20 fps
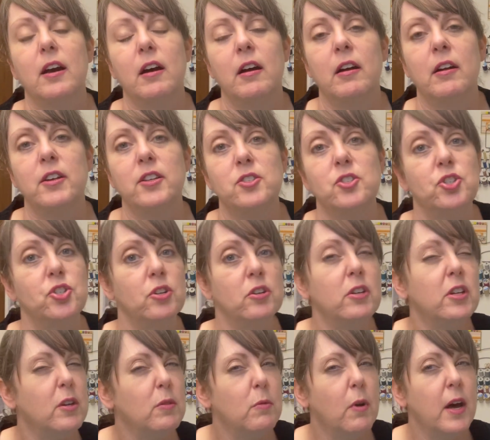are you sure
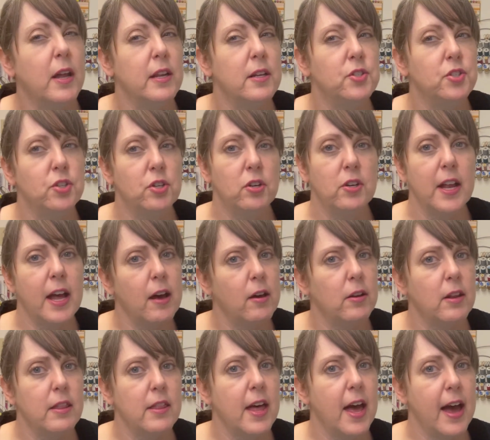you want a shirt out
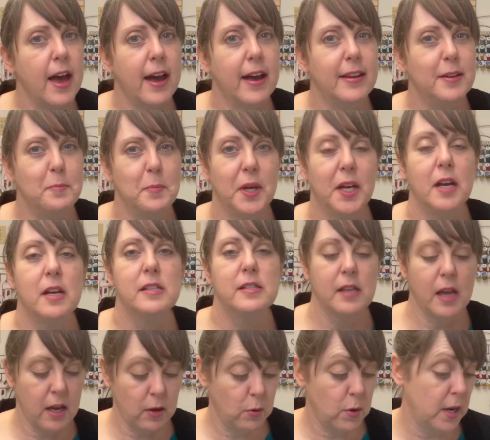of that? Because
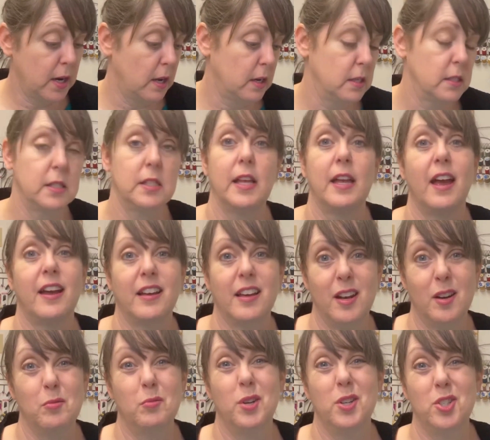quite honestly, I
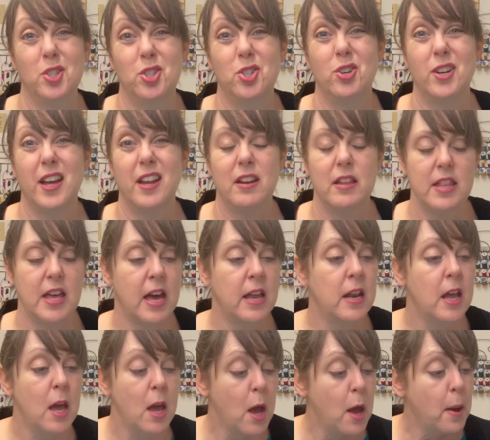kind of want a shirt out of that.
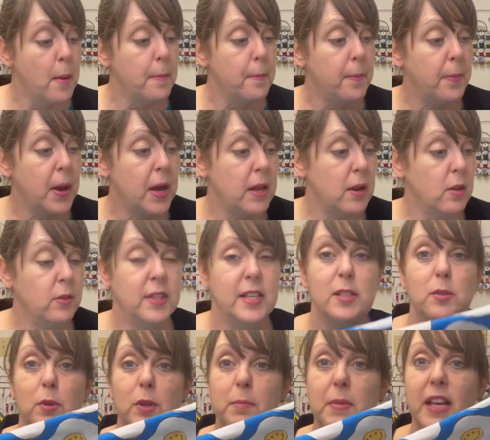But
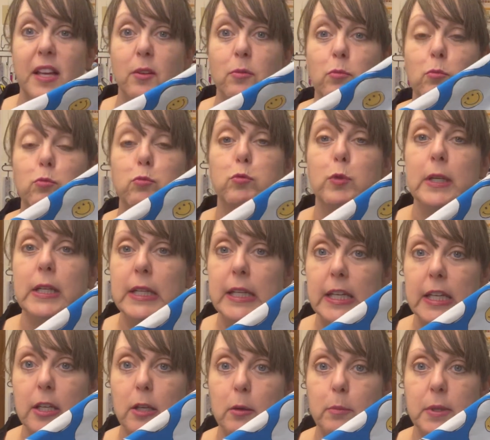this would make really
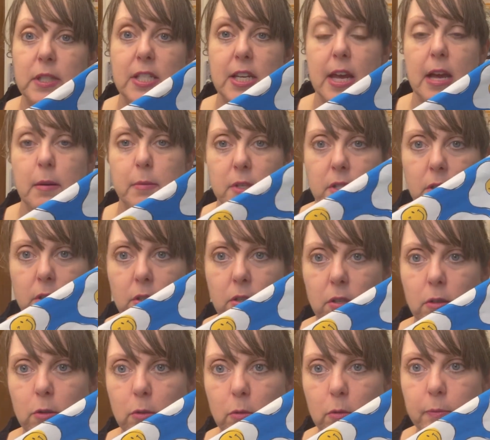cute pajamas
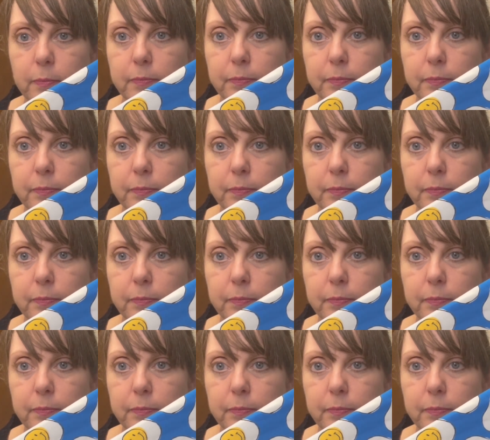too.